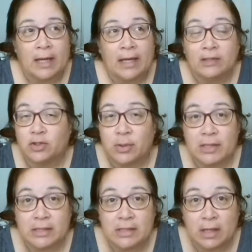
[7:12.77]

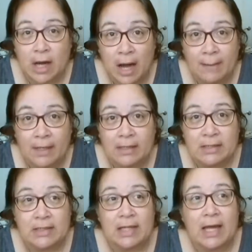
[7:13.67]
interesting
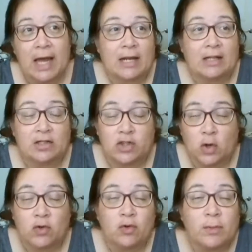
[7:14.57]
comments, and
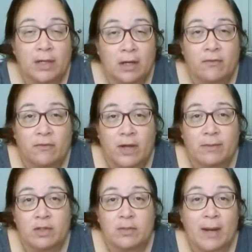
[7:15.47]
so you become
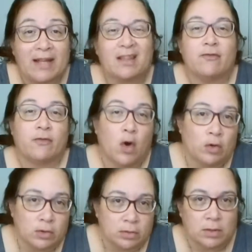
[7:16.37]
famous by
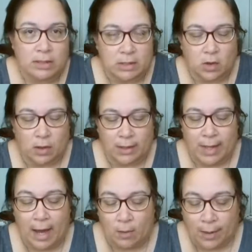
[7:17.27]
default. Let's call it
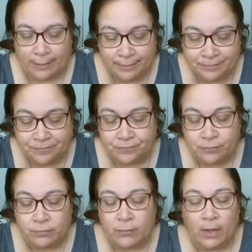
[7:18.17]
that way.
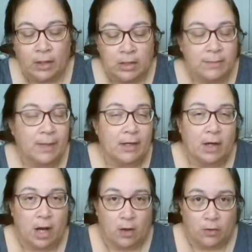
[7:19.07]
Doesn't matter
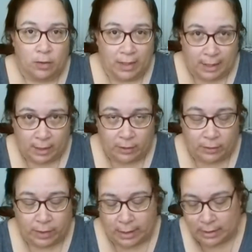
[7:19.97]
how you get
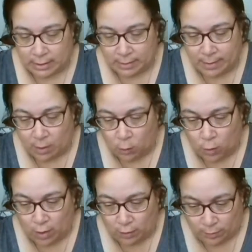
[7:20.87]
here. It doesn't matter
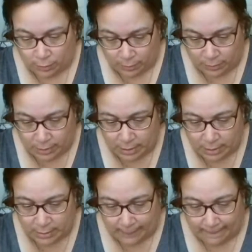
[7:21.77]
what your purpose
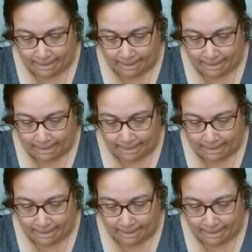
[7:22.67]
is.